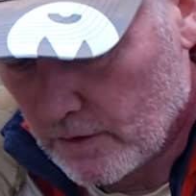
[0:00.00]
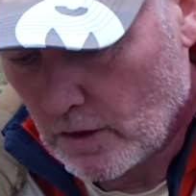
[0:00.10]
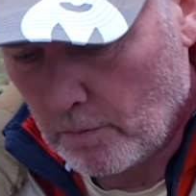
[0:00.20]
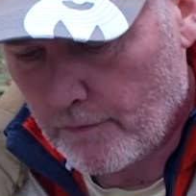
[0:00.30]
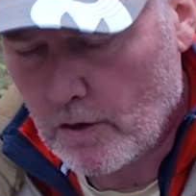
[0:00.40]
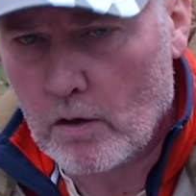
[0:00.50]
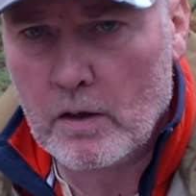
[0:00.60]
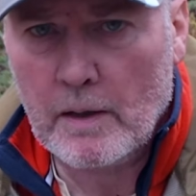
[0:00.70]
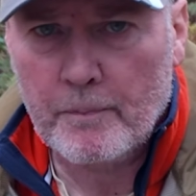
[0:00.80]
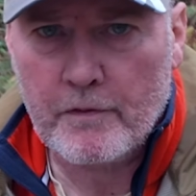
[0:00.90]
So we've got,
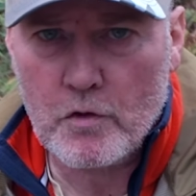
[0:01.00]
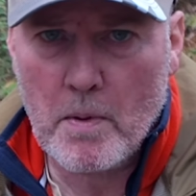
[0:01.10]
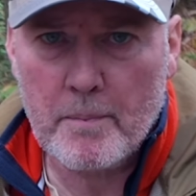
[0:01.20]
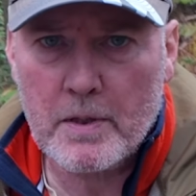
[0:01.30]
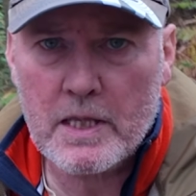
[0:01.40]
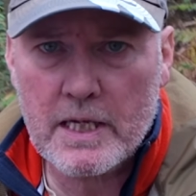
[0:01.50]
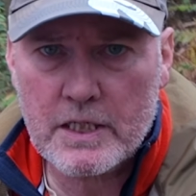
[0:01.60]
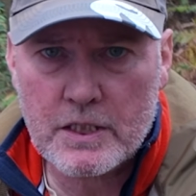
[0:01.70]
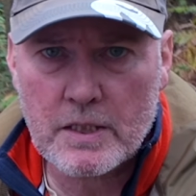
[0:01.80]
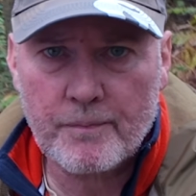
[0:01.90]
if you remember
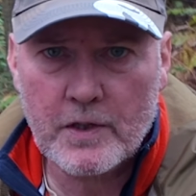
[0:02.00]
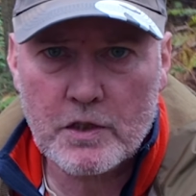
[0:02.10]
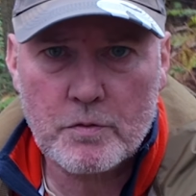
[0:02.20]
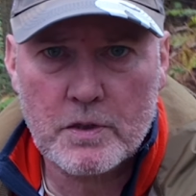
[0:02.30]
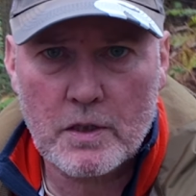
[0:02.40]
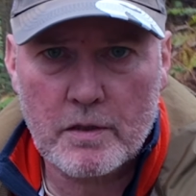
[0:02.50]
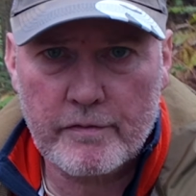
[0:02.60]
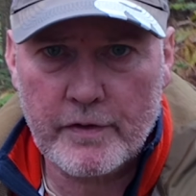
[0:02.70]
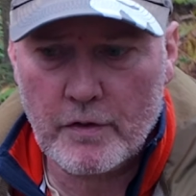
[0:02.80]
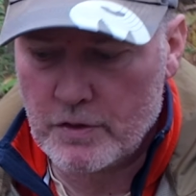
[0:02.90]
this was the
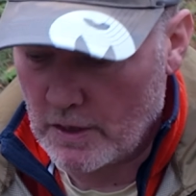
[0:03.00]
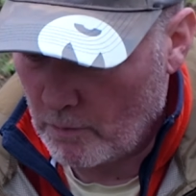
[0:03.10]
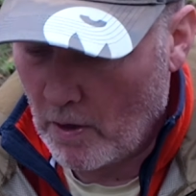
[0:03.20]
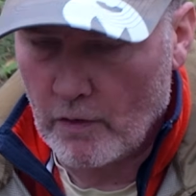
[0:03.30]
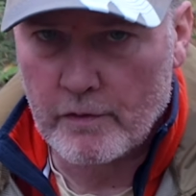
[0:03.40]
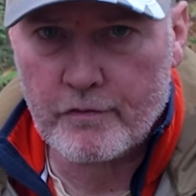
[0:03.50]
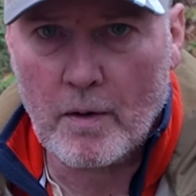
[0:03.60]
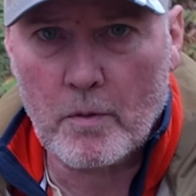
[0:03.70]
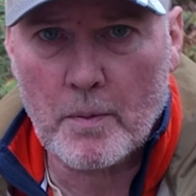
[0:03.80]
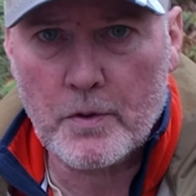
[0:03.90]
diffuser that went on the
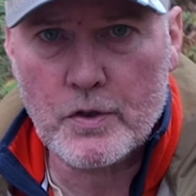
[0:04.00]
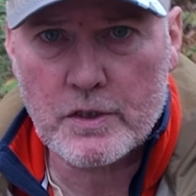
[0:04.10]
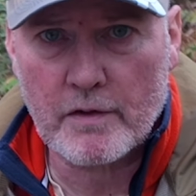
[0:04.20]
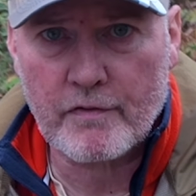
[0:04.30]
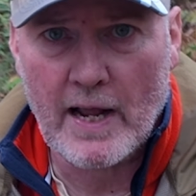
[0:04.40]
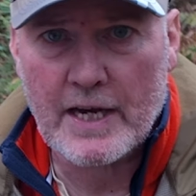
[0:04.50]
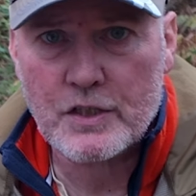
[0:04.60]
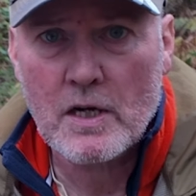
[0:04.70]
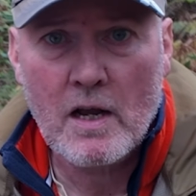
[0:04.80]
front when I'm using a flash.